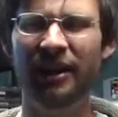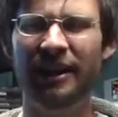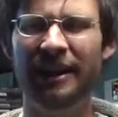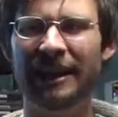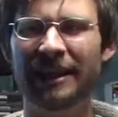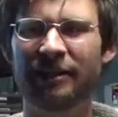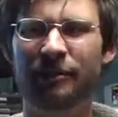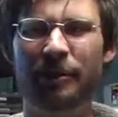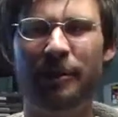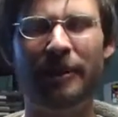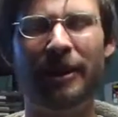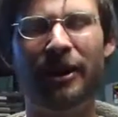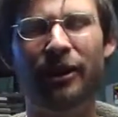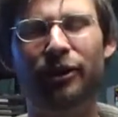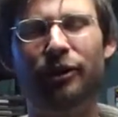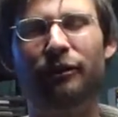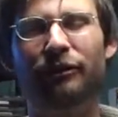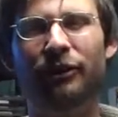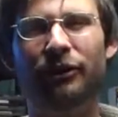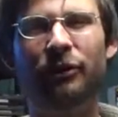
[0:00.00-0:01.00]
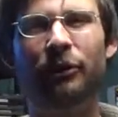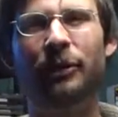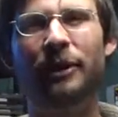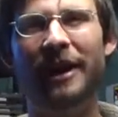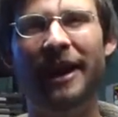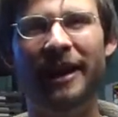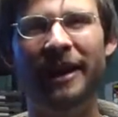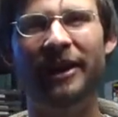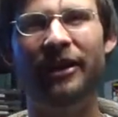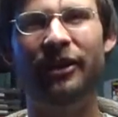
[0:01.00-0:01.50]
he's been my uncle for
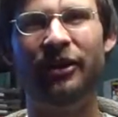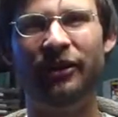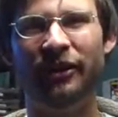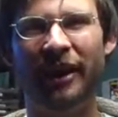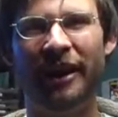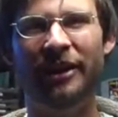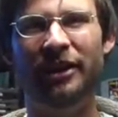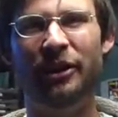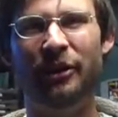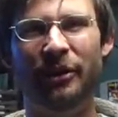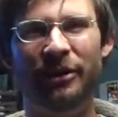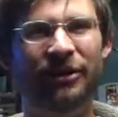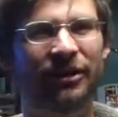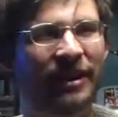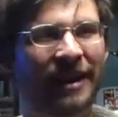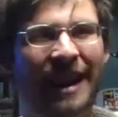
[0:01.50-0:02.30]
28 years. I know he's a